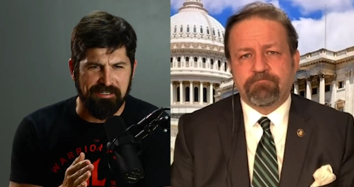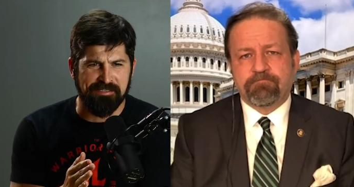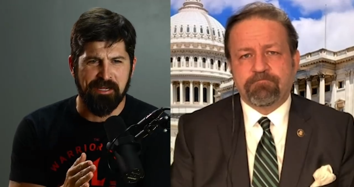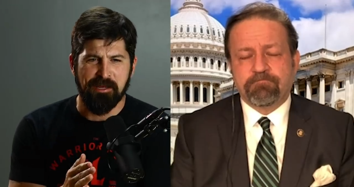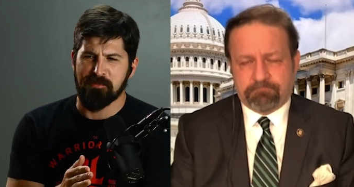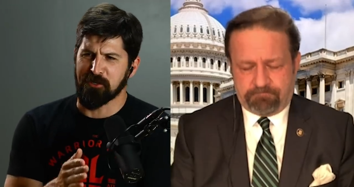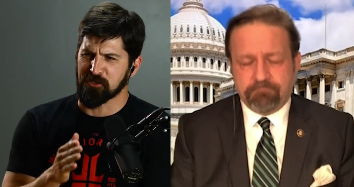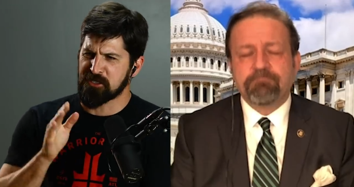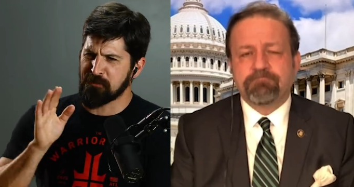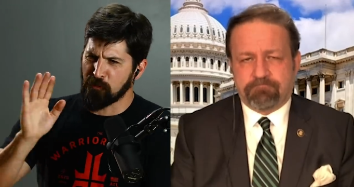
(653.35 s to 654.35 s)
Speaker 1: yes,
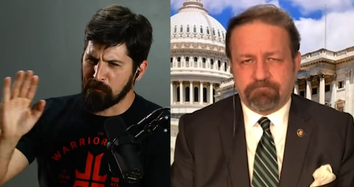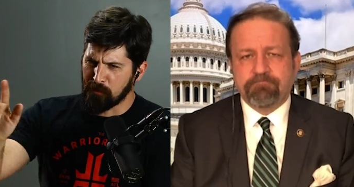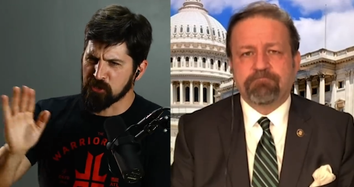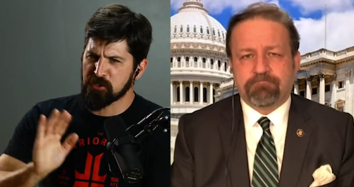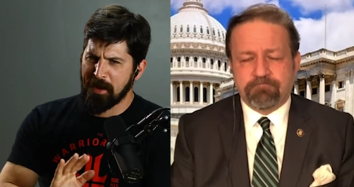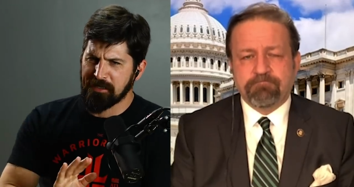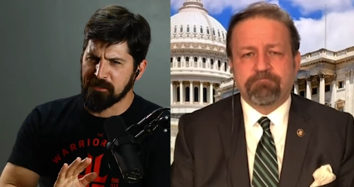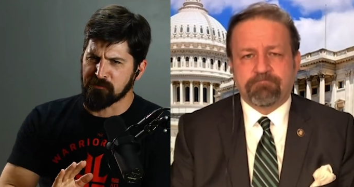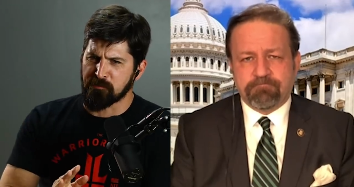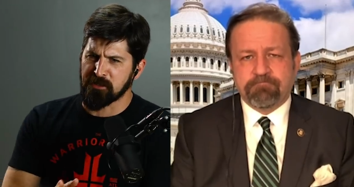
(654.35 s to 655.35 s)
there's different
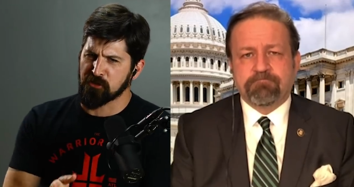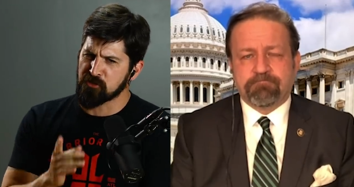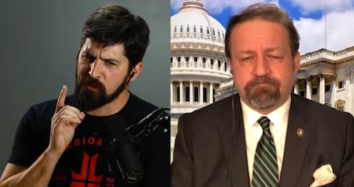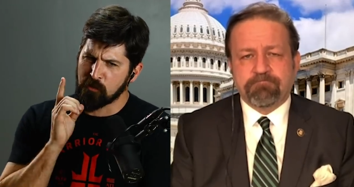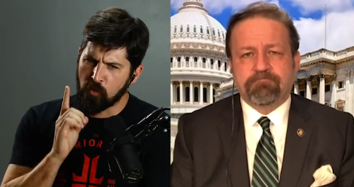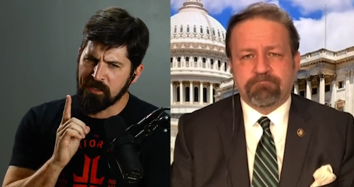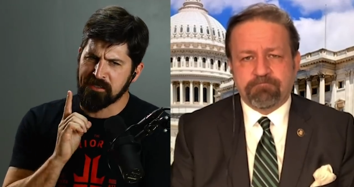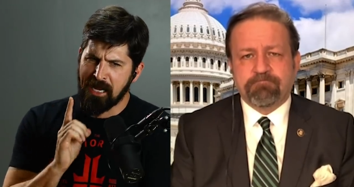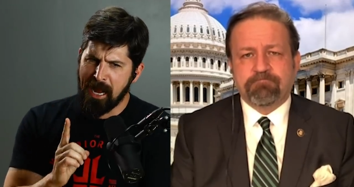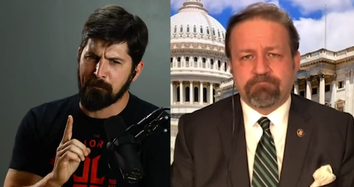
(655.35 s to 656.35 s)
perspectives, but there's only
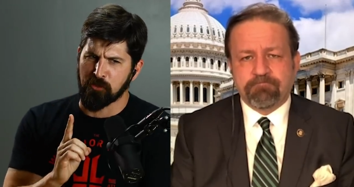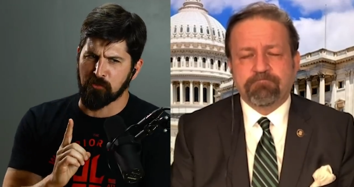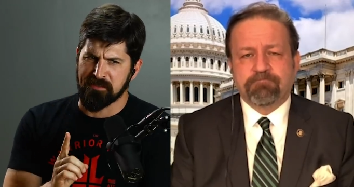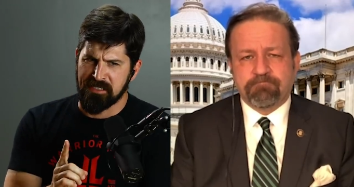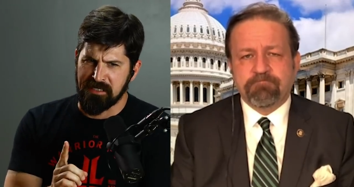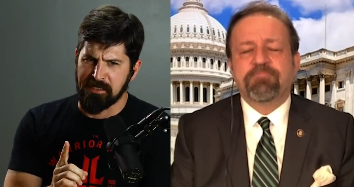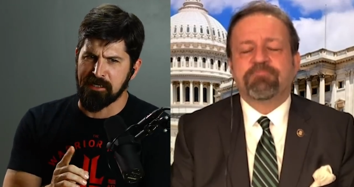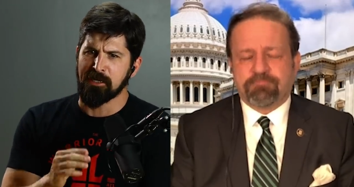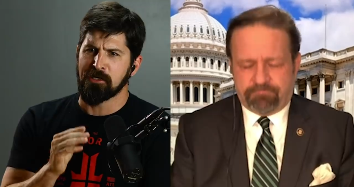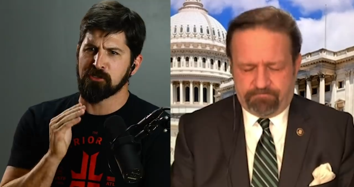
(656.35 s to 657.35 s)
one capital
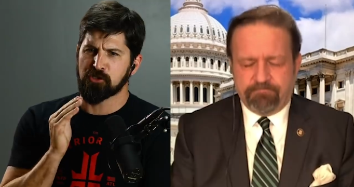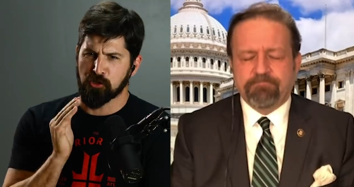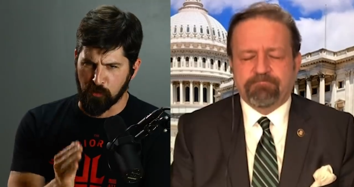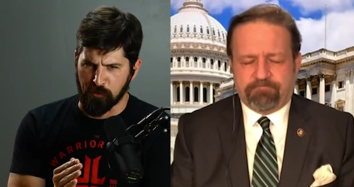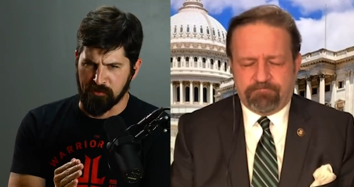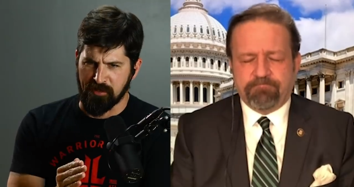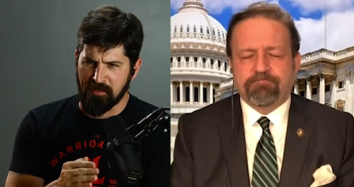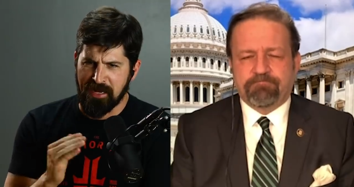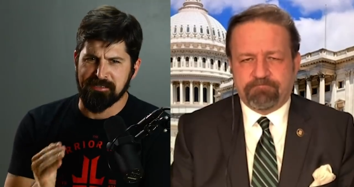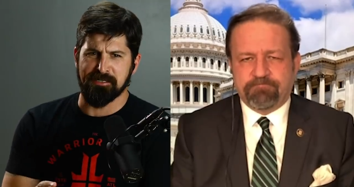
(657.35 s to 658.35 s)
T truth,
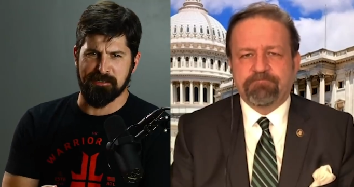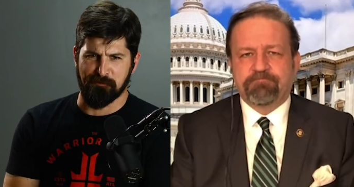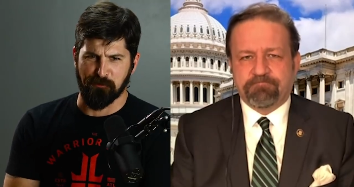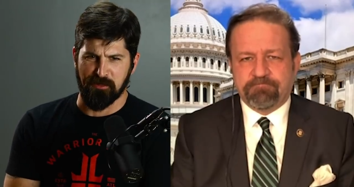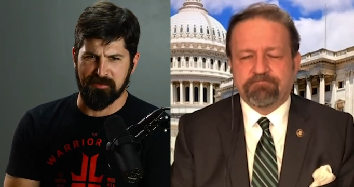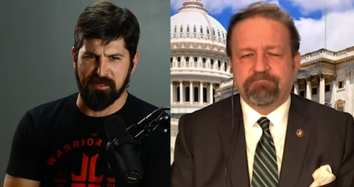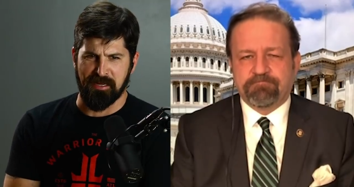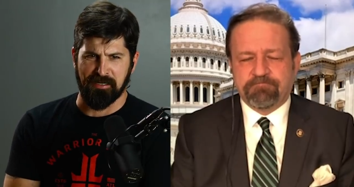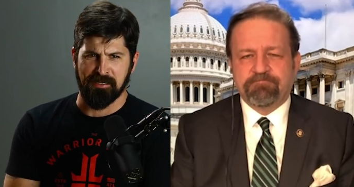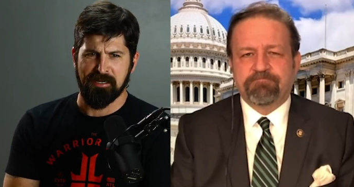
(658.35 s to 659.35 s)
and that's a different
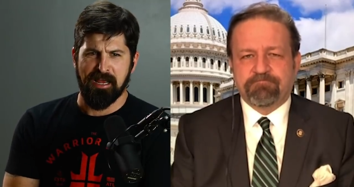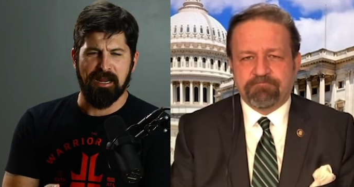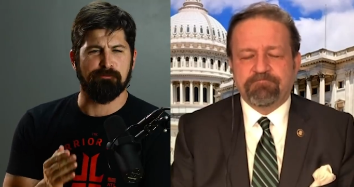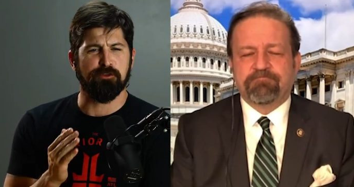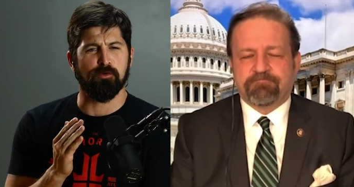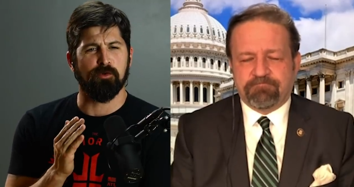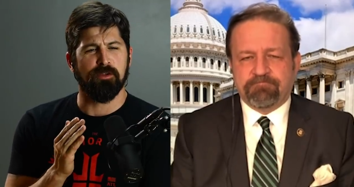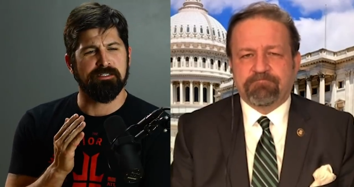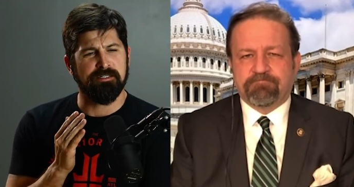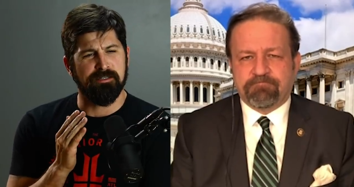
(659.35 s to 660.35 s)
thing. And if you
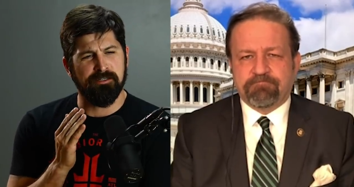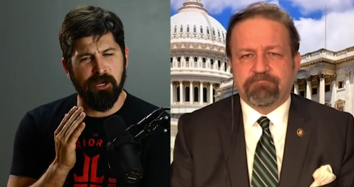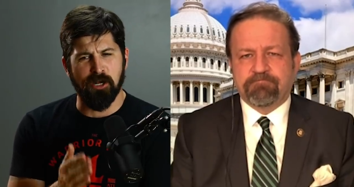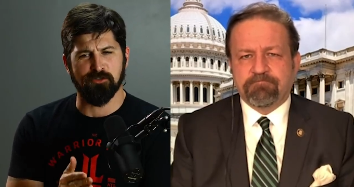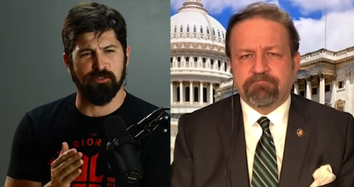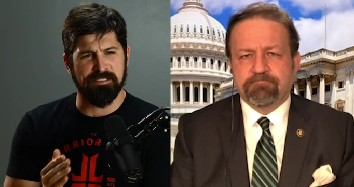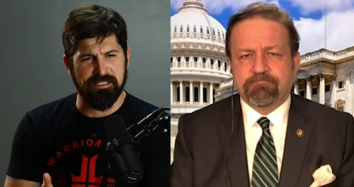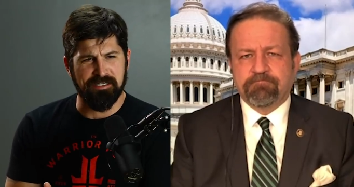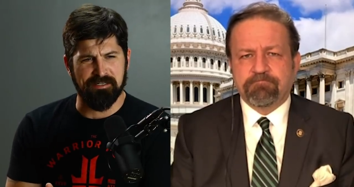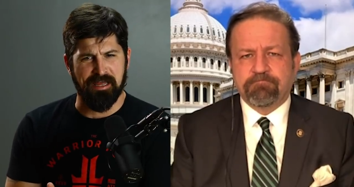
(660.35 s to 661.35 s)

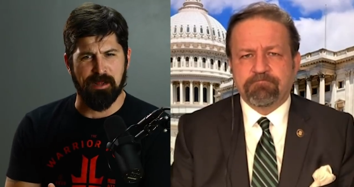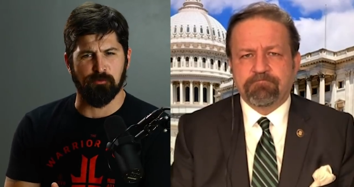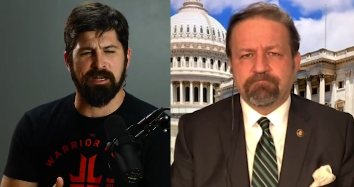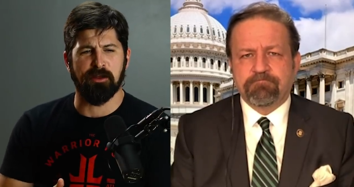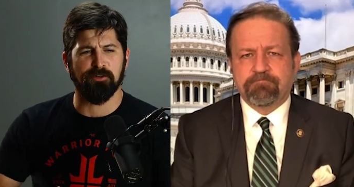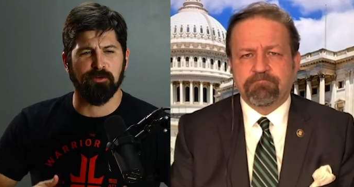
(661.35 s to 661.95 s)
contradict that, well, now